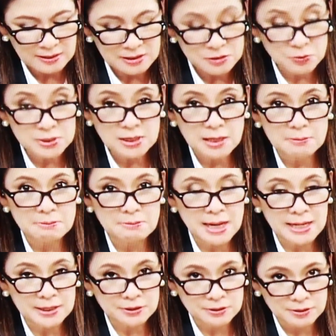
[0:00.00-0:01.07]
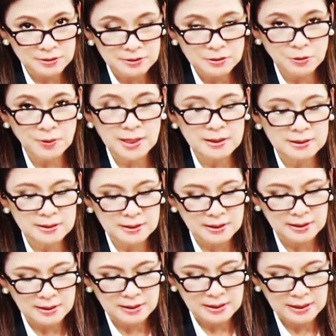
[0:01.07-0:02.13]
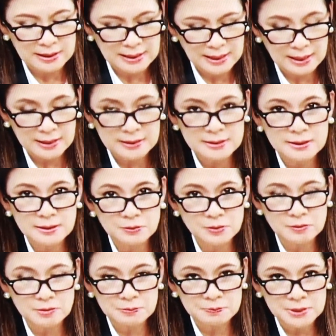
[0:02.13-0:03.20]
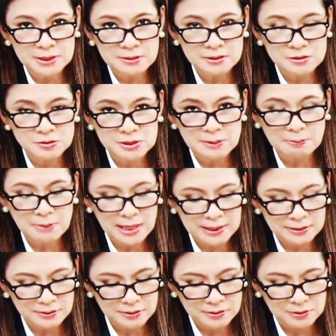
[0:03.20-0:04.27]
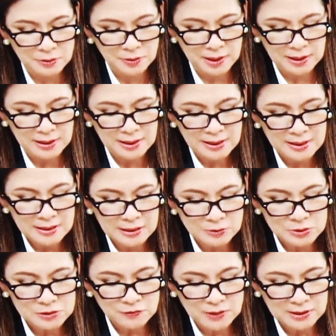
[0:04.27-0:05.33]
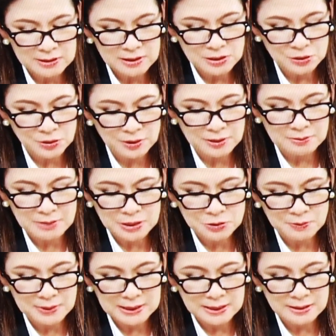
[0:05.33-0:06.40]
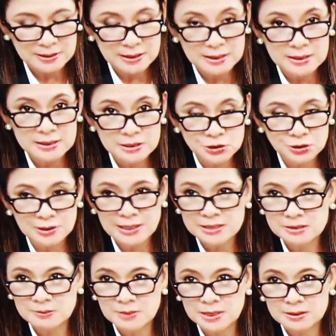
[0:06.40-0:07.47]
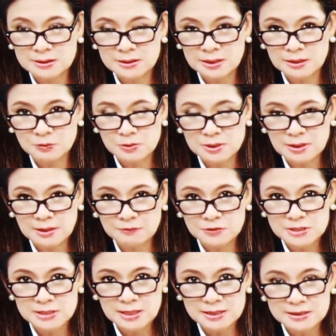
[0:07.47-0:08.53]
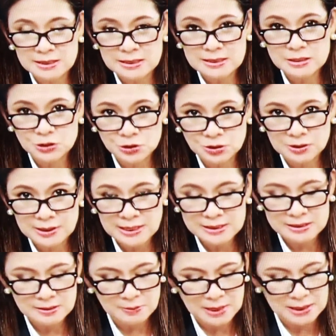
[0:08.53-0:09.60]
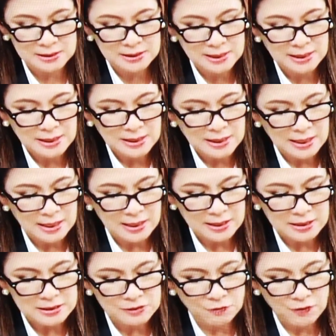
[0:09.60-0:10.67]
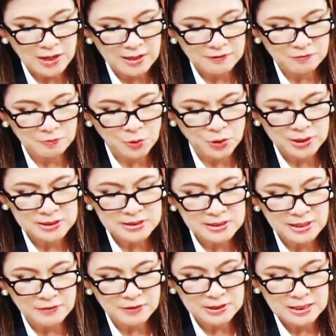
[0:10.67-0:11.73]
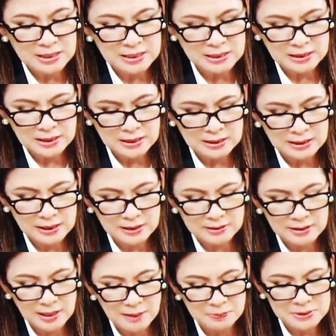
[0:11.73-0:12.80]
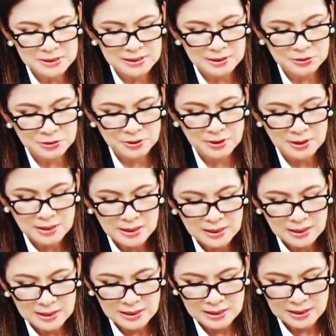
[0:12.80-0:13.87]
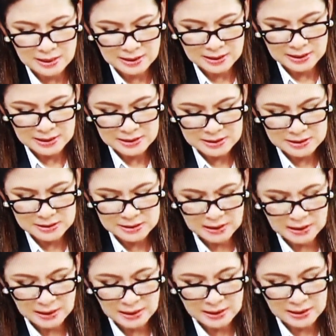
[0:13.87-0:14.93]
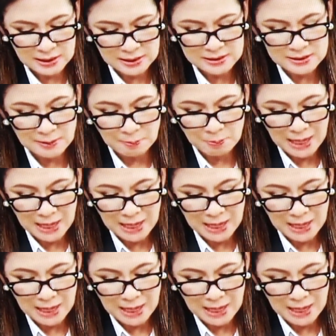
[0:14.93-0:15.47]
that this was a minor earthquake. Again, we repeat, this was a minor earthquake that was felt here in Metro Manila. The initial estimate, and we emphasize initial estimate, is 5.7 and the epicenter in